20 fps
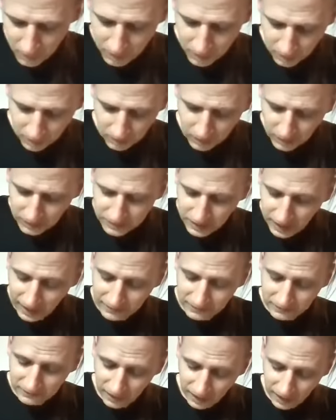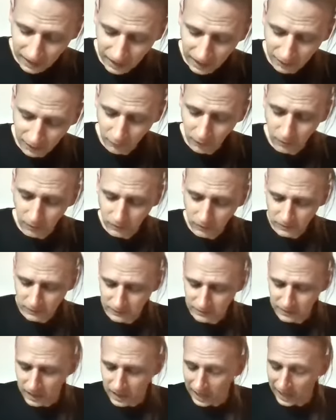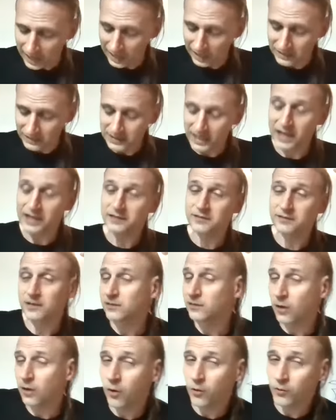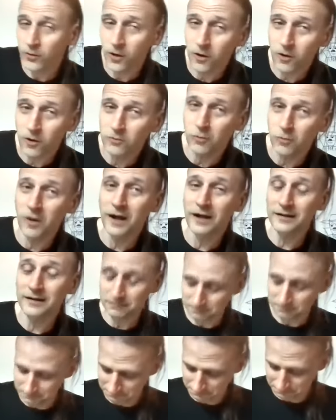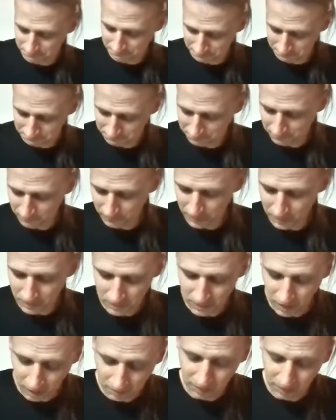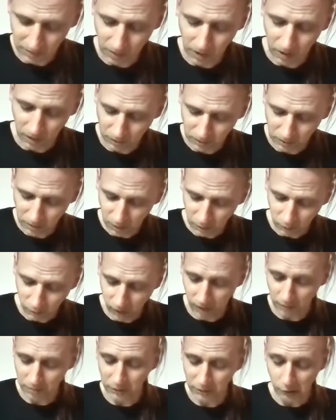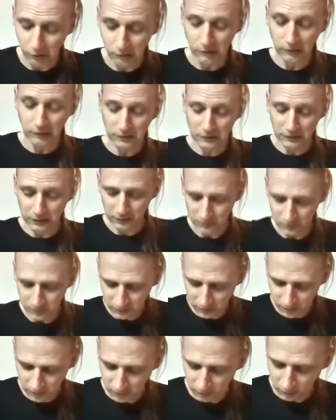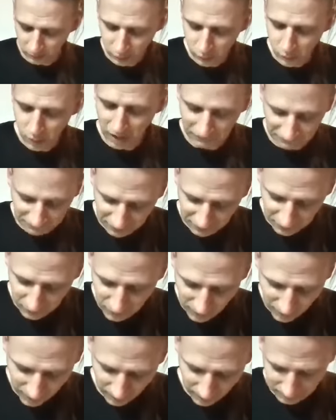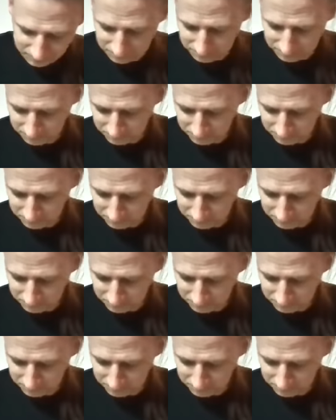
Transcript: you'll take the high road and I'll take the low road, what? Come along, Robin Hood, or whoever you are.